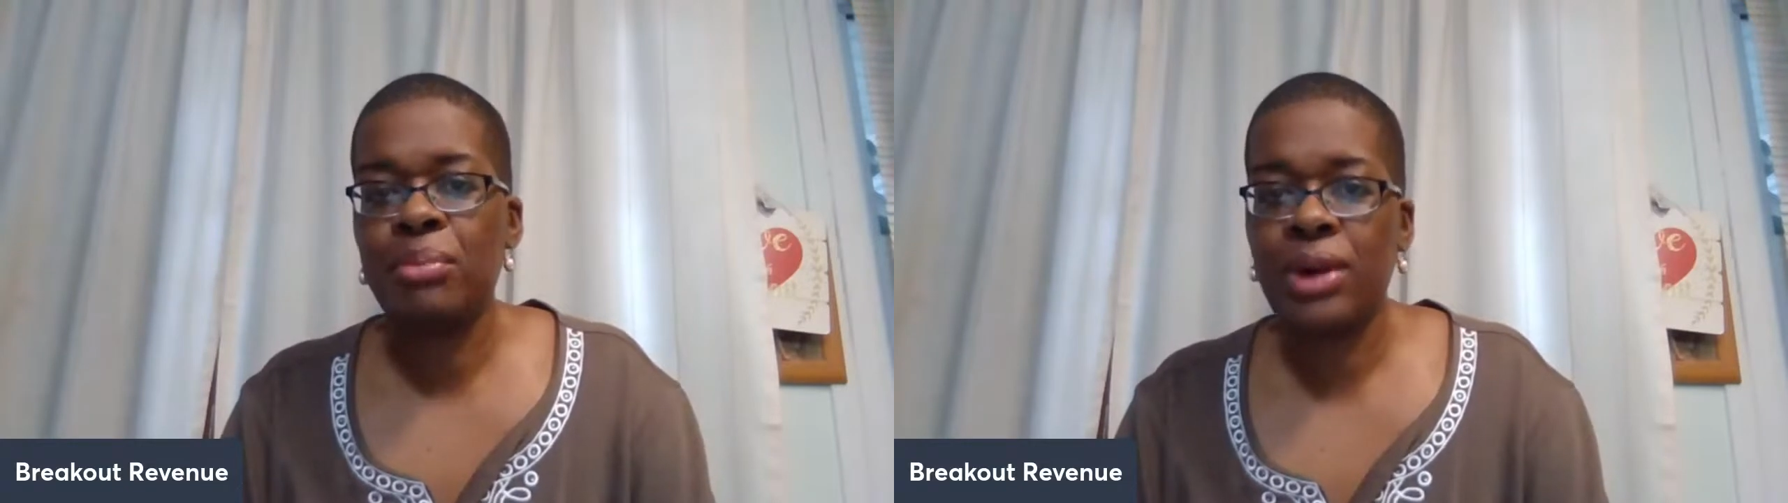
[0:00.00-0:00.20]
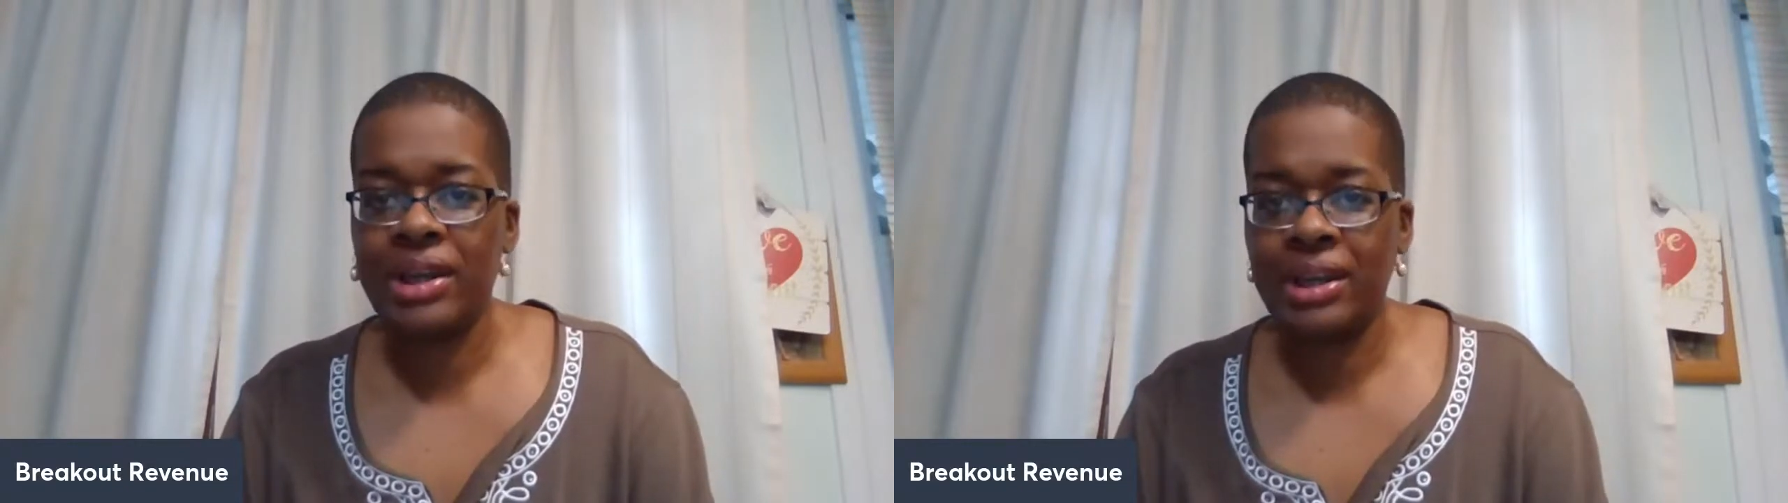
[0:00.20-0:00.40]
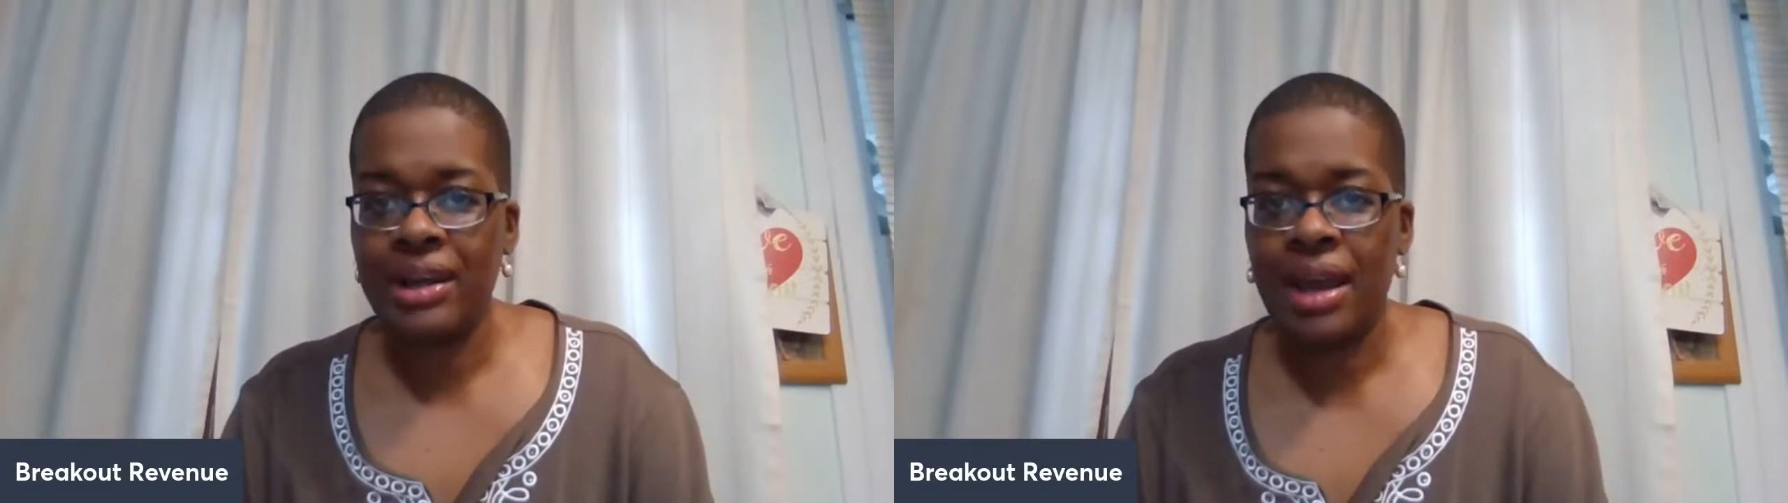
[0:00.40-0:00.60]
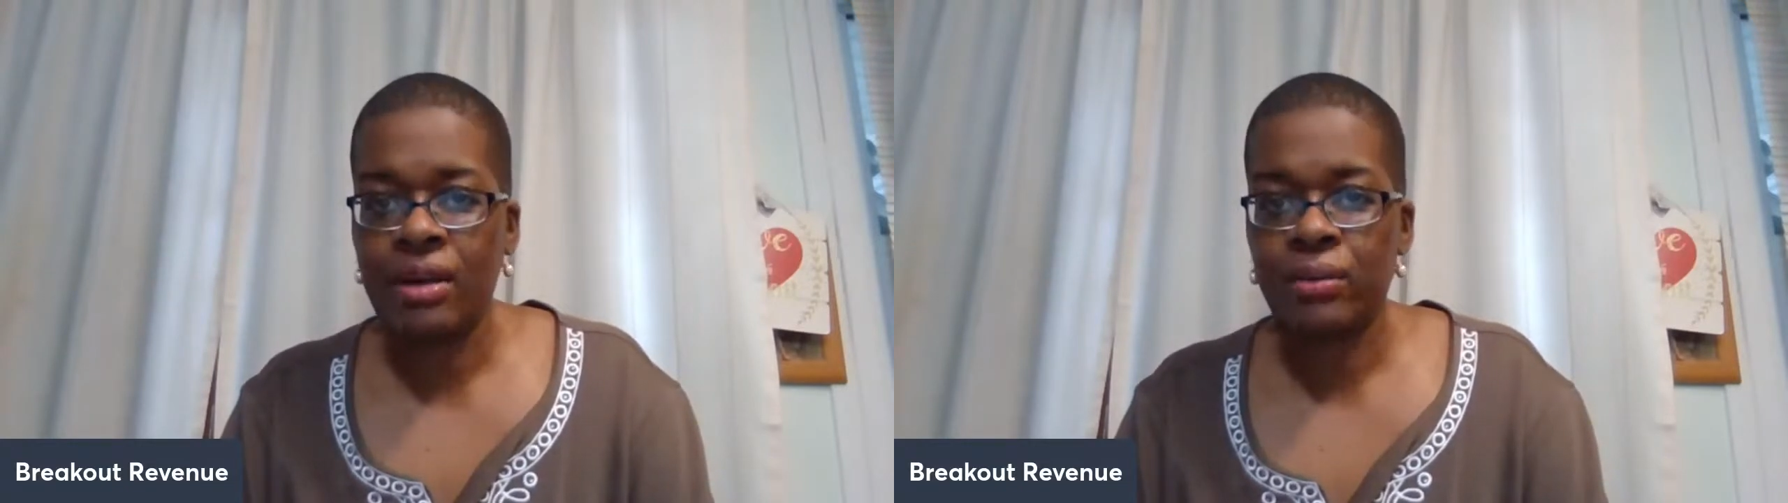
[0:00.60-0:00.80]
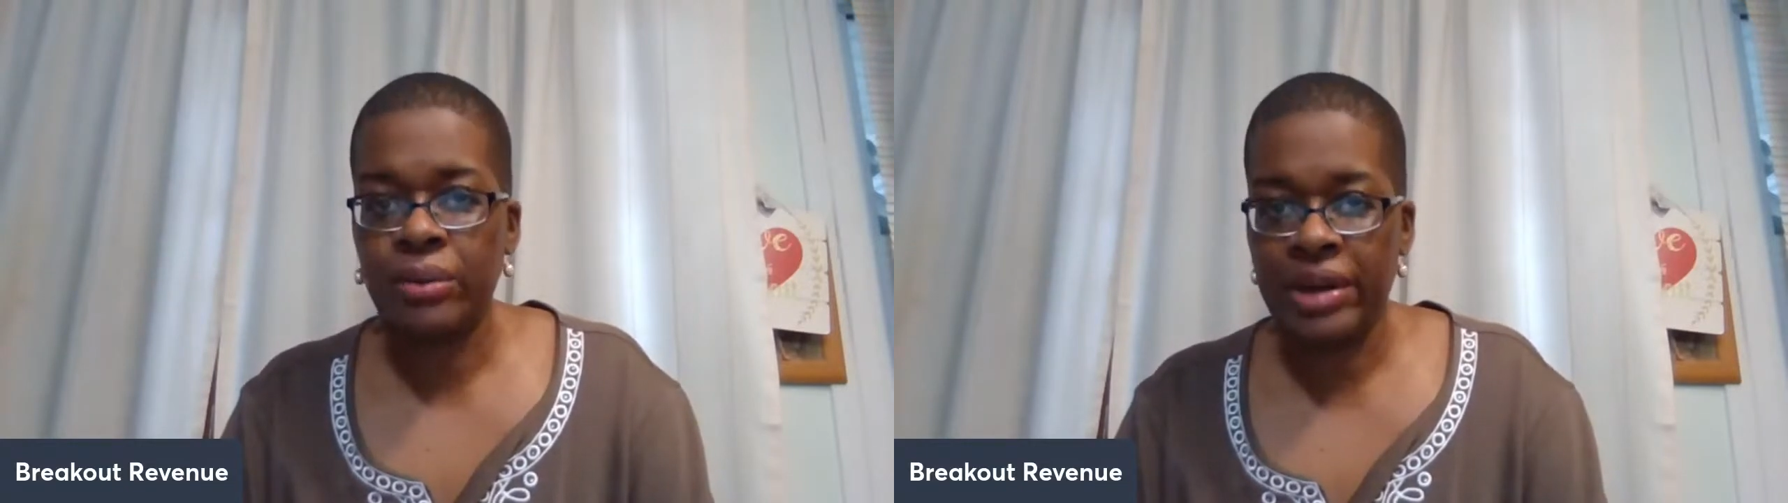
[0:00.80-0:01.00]
breaking
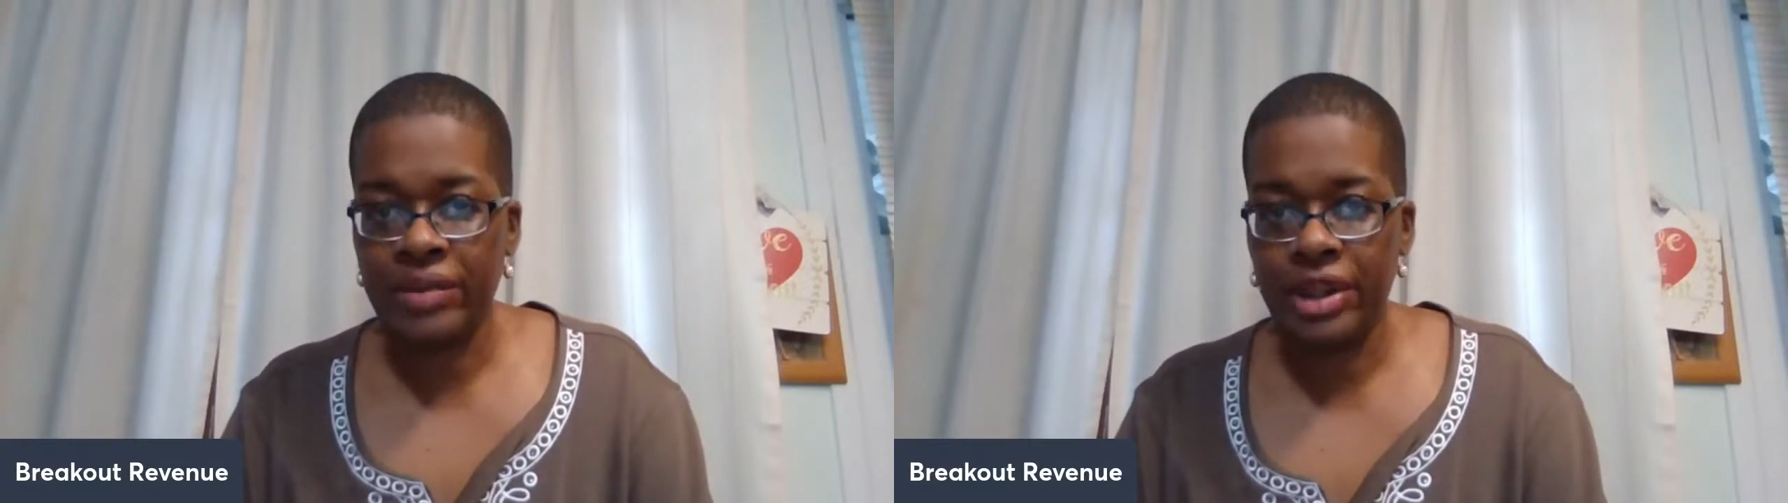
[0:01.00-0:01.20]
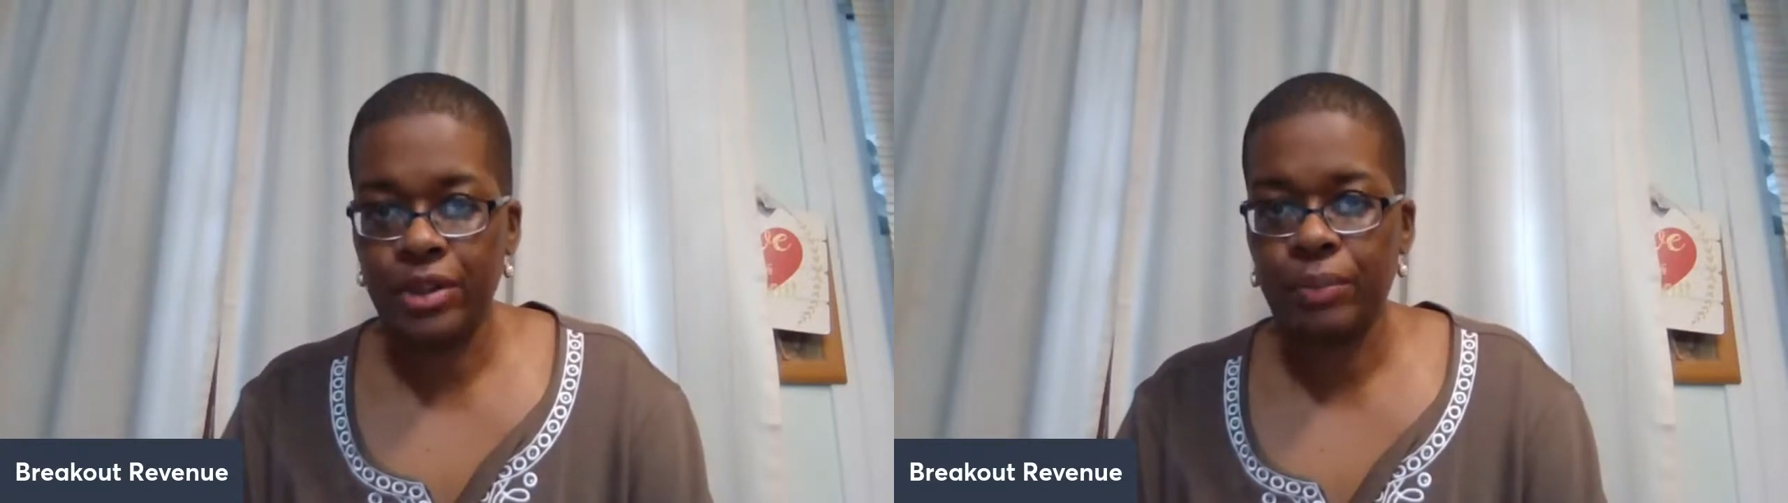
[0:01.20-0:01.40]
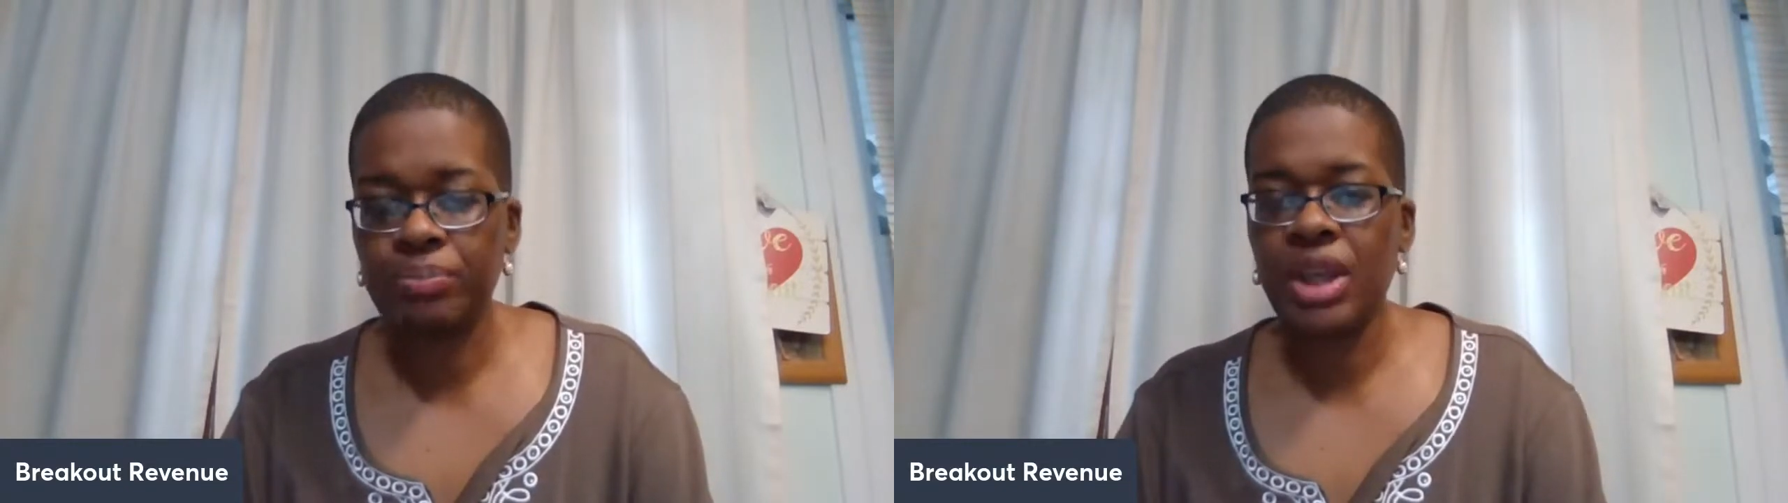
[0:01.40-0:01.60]
out revenue.